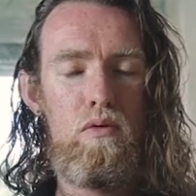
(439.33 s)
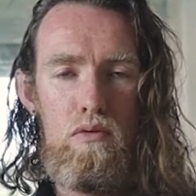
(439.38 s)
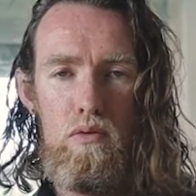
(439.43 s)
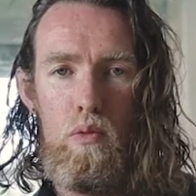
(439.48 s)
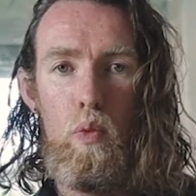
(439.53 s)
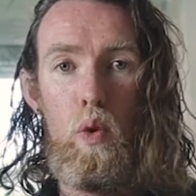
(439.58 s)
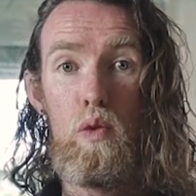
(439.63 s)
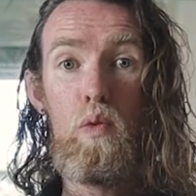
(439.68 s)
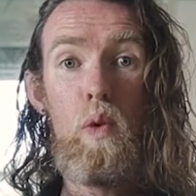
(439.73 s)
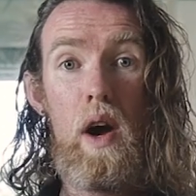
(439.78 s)

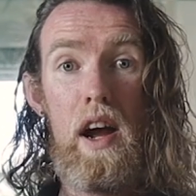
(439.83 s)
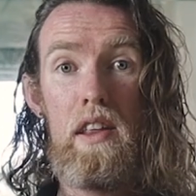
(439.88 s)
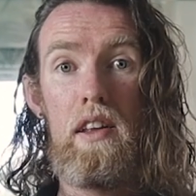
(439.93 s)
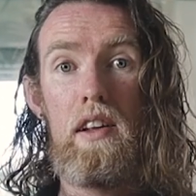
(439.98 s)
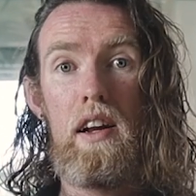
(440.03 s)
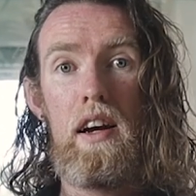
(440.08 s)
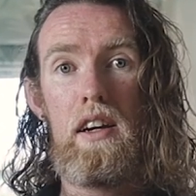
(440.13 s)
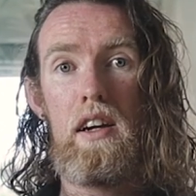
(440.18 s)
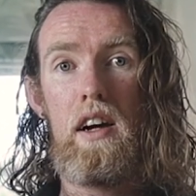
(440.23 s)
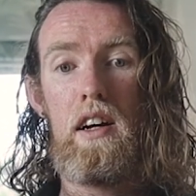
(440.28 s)
One way
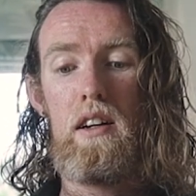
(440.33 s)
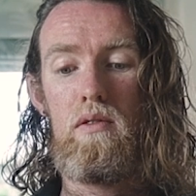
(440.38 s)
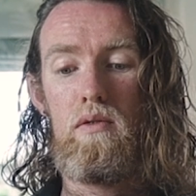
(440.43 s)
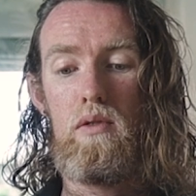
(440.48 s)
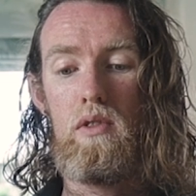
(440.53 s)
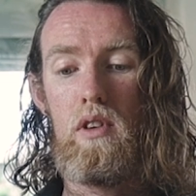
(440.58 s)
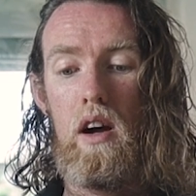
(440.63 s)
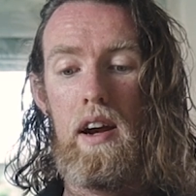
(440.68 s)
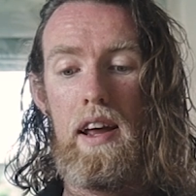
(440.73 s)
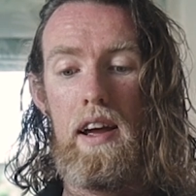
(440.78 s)
that I kind
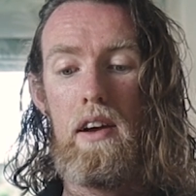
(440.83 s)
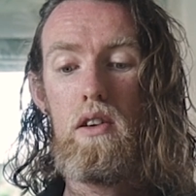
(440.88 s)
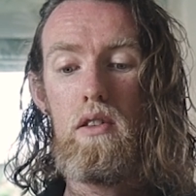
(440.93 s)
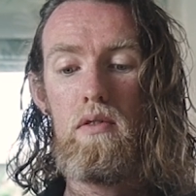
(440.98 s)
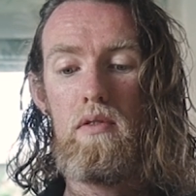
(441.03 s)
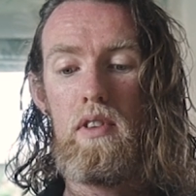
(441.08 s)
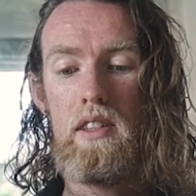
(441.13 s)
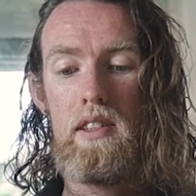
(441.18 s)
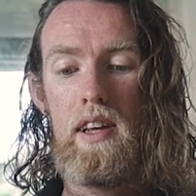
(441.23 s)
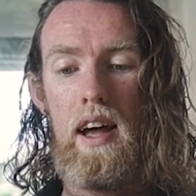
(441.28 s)
of got out
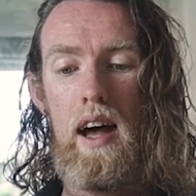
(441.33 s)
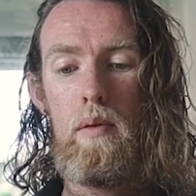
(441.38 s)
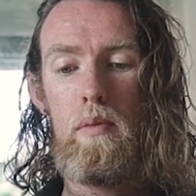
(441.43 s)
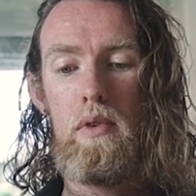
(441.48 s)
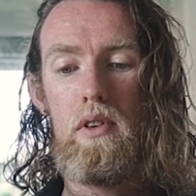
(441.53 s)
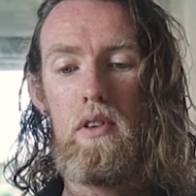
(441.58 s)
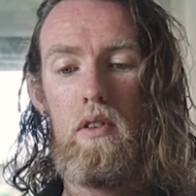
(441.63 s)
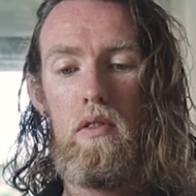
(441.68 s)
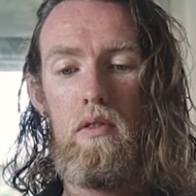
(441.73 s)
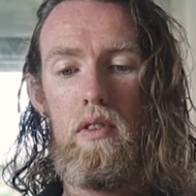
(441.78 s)
of this
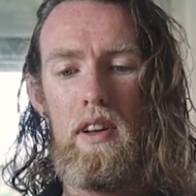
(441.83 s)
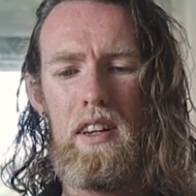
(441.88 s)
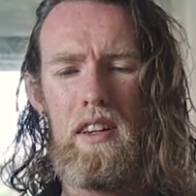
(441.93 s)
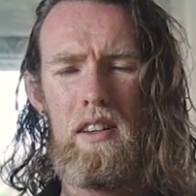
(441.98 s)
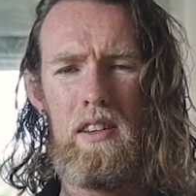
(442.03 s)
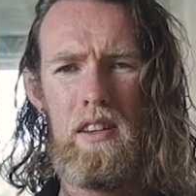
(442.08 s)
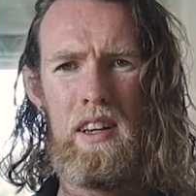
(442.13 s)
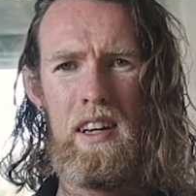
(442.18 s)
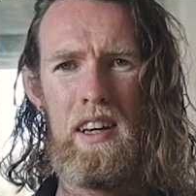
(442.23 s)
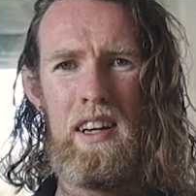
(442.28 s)
habit of
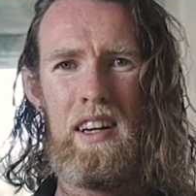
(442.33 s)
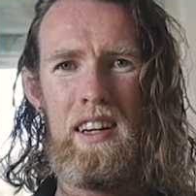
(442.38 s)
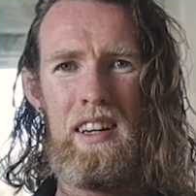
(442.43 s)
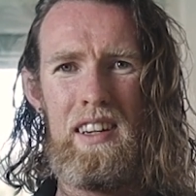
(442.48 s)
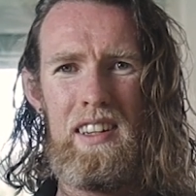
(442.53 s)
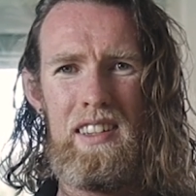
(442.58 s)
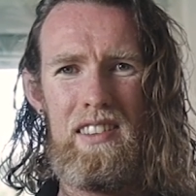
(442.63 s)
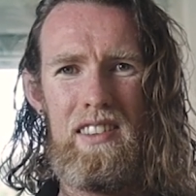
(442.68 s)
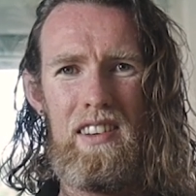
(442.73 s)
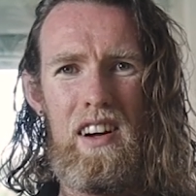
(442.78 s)
like
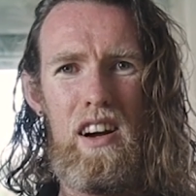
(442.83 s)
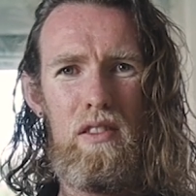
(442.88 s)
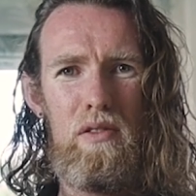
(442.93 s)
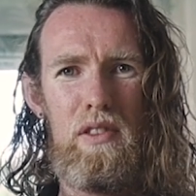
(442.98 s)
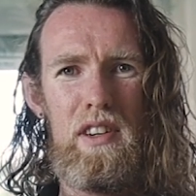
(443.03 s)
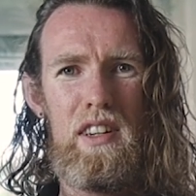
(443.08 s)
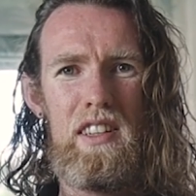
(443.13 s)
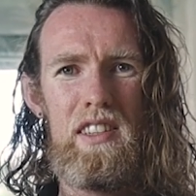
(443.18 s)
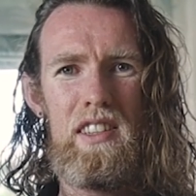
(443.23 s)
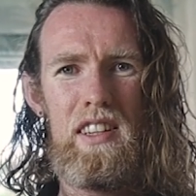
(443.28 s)
not
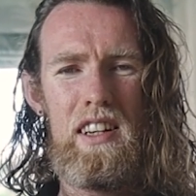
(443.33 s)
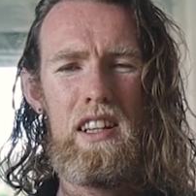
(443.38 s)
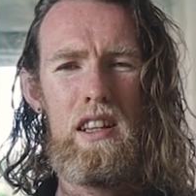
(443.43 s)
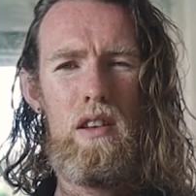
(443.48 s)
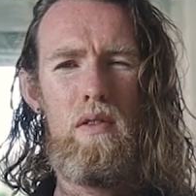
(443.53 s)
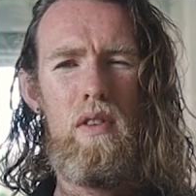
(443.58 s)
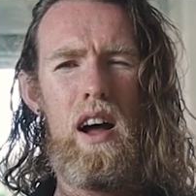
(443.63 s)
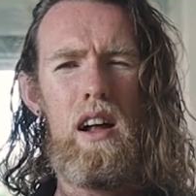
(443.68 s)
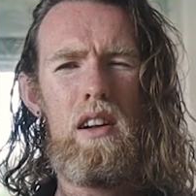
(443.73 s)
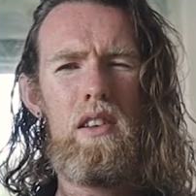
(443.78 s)
really seeing
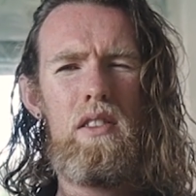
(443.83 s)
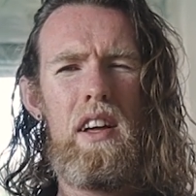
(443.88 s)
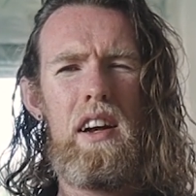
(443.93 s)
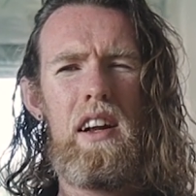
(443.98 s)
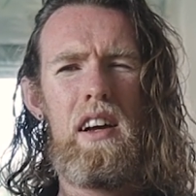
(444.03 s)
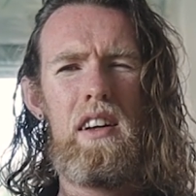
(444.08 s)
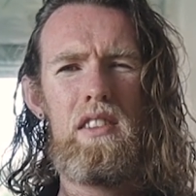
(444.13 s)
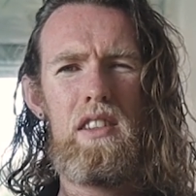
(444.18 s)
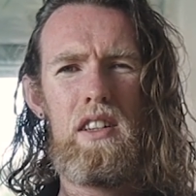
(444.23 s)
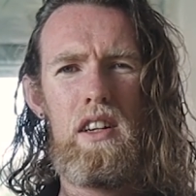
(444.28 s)
the value that
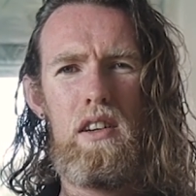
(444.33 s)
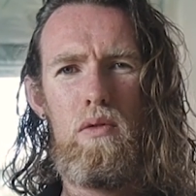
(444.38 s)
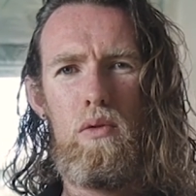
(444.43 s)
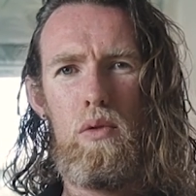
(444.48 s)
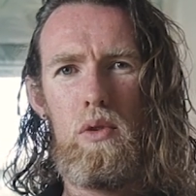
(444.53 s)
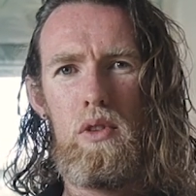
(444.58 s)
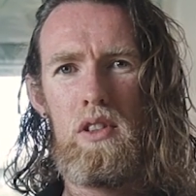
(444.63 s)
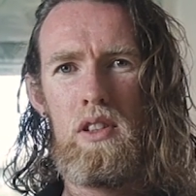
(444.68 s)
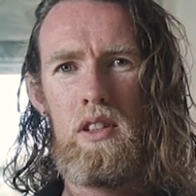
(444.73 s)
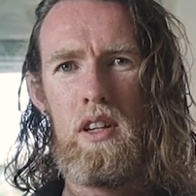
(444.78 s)
I had to give
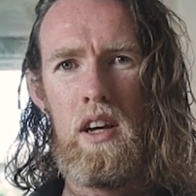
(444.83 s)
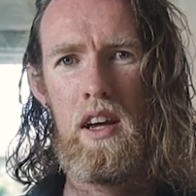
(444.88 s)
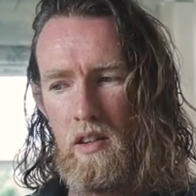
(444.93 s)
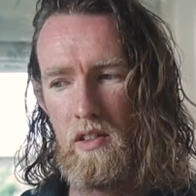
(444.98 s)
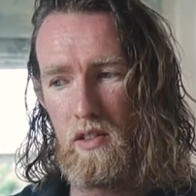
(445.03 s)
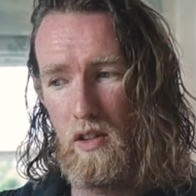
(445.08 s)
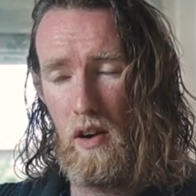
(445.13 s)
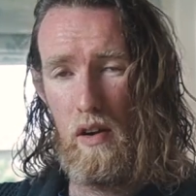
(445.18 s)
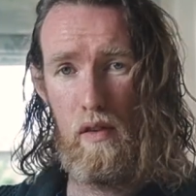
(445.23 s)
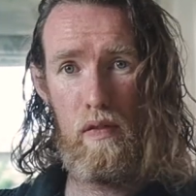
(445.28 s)
was
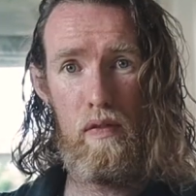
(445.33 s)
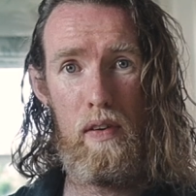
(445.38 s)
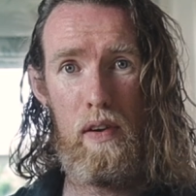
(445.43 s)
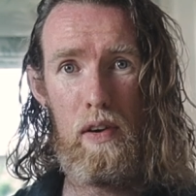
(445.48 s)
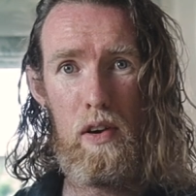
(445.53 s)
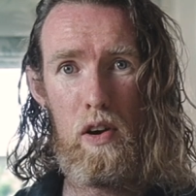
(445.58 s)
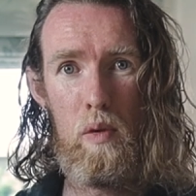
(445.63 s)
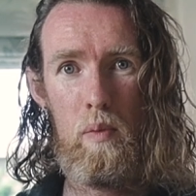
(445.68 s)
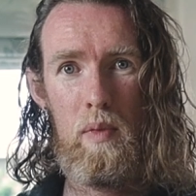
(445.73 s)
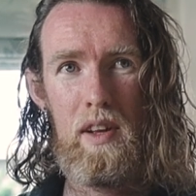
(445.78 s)
to
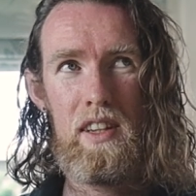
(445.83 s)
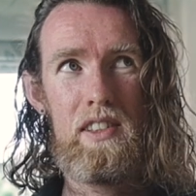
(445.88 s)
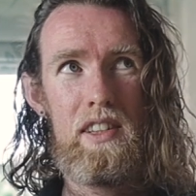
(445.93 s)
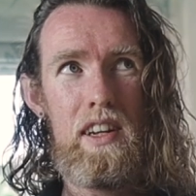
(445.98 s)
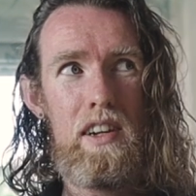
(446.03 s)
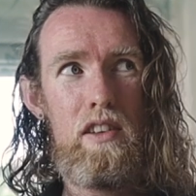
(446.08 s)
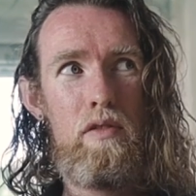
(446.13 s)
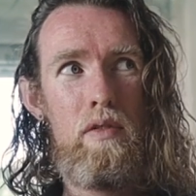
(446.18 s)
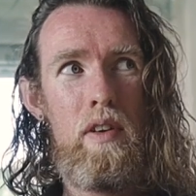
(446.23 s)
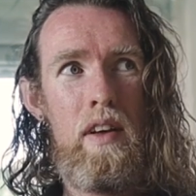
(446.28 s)
affirm,
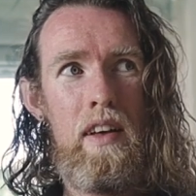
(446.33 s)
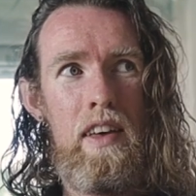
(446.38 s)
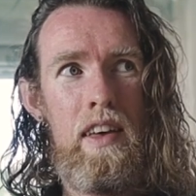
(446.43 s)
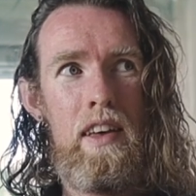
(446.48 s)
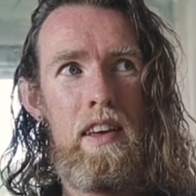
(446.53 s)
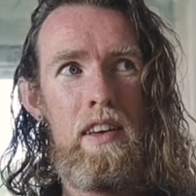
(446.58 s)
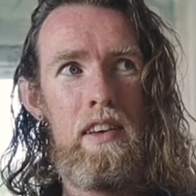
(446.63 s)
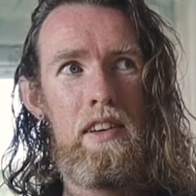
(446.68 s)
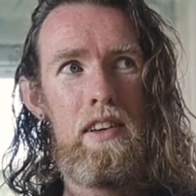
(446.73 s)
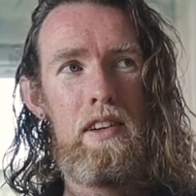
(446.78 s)
instead of,
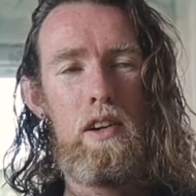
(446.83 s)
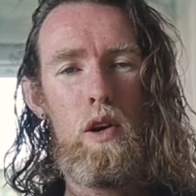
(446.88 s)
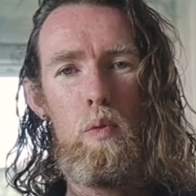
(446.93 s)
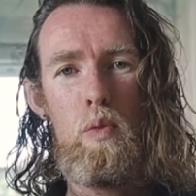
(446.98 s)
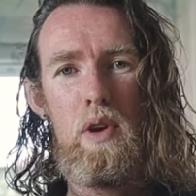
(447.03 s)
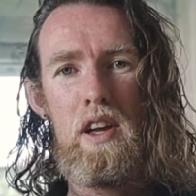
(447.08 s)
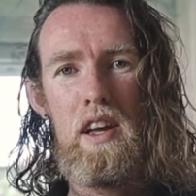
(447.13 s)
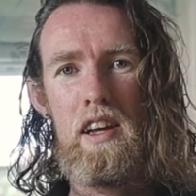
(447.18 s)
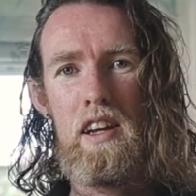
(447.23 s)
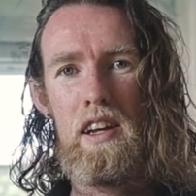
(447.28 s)
you know,
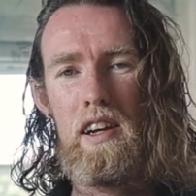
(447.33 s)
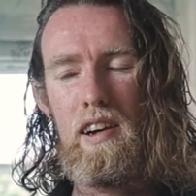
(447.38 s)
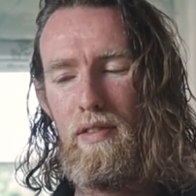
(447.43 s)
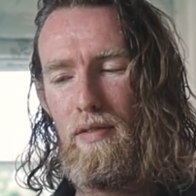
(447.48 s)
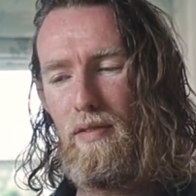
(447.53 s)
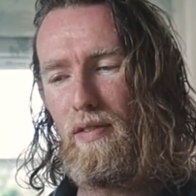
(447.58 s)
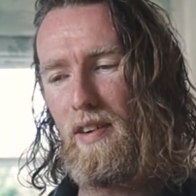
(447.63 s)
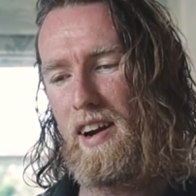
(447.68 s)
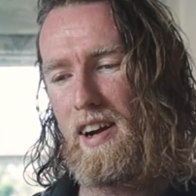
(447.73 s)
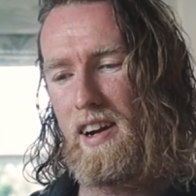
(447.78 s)
being
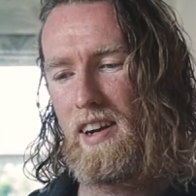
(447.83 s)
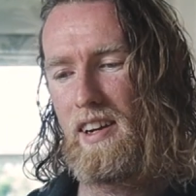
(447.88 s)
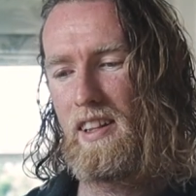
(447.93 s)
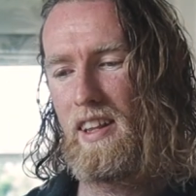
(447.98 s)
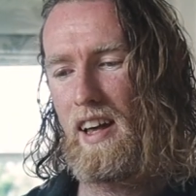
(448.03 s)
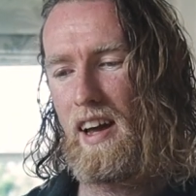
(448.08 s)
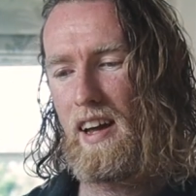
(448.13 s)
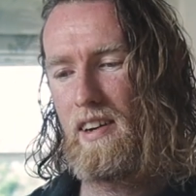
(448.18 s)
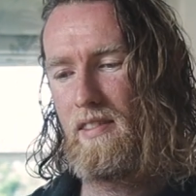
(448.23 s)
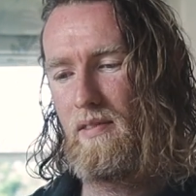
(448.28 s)
afraid
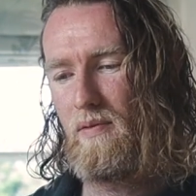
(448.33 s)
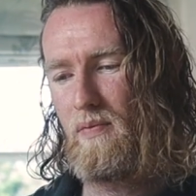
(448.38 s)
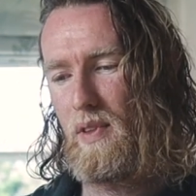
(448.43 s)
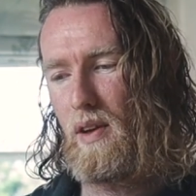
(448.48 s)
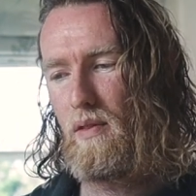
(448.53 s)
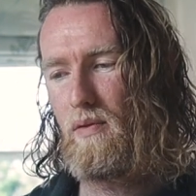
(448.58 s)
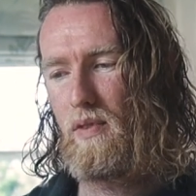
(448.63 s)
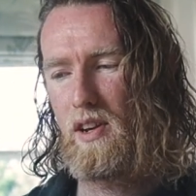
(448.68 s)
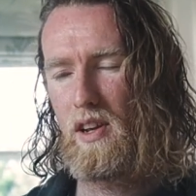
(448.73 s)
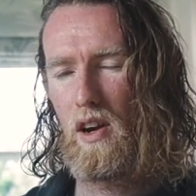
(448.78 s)
that
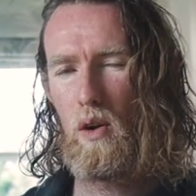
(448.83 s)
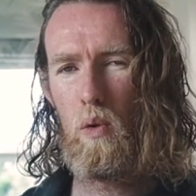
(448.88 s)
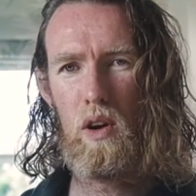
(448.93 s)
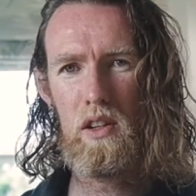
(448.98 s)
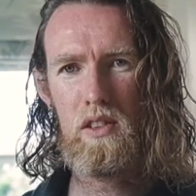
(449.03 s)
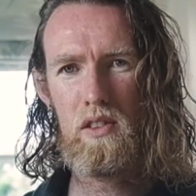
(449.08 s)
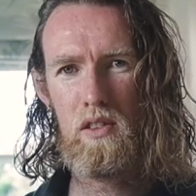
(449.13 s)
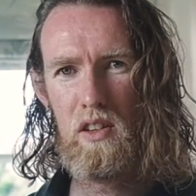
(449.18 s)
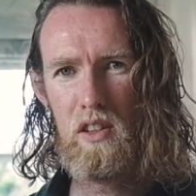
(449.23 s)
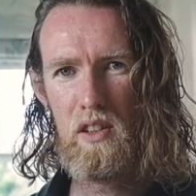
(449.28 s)
a video
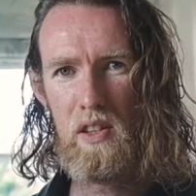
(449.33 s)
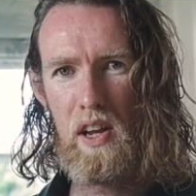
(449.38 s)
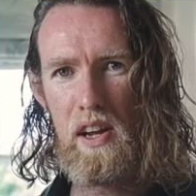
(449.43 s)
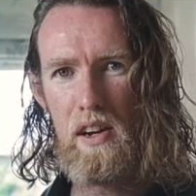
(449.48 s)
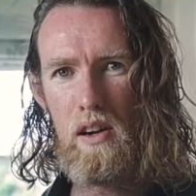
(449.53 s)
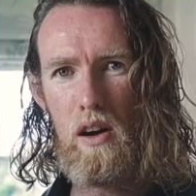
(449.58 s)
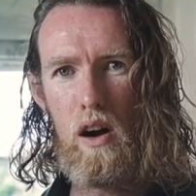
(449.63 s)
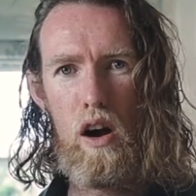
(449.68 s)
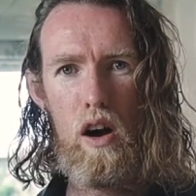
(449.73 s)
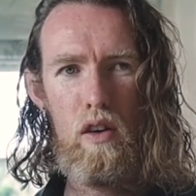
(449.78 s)
wasn't going to
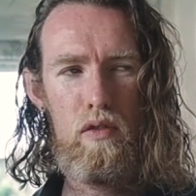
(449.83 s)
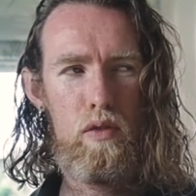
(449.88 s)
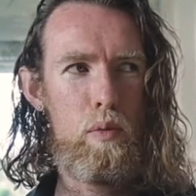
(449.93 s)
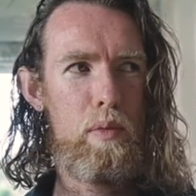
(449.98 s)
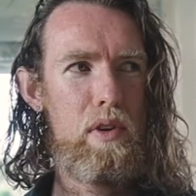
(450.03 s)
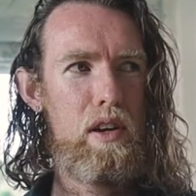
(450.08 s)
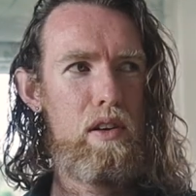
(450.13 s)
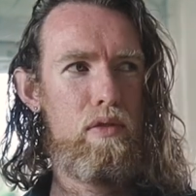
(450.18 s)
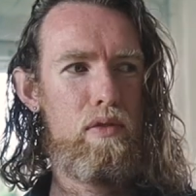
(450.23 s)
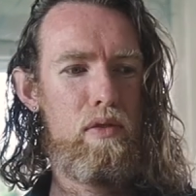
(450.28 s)
take off or
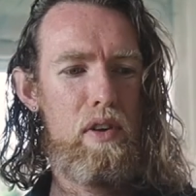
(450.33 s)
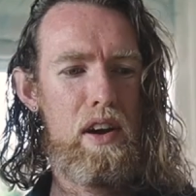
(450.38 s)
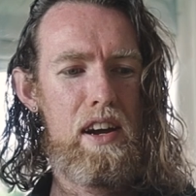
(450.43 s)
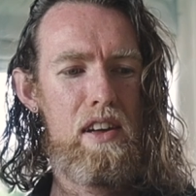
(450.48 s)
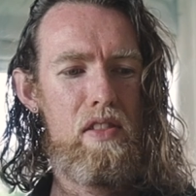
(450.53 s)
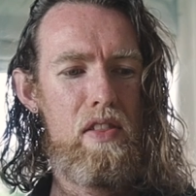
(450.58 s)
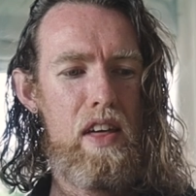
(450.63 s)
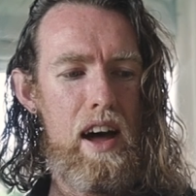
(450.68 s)
be afraid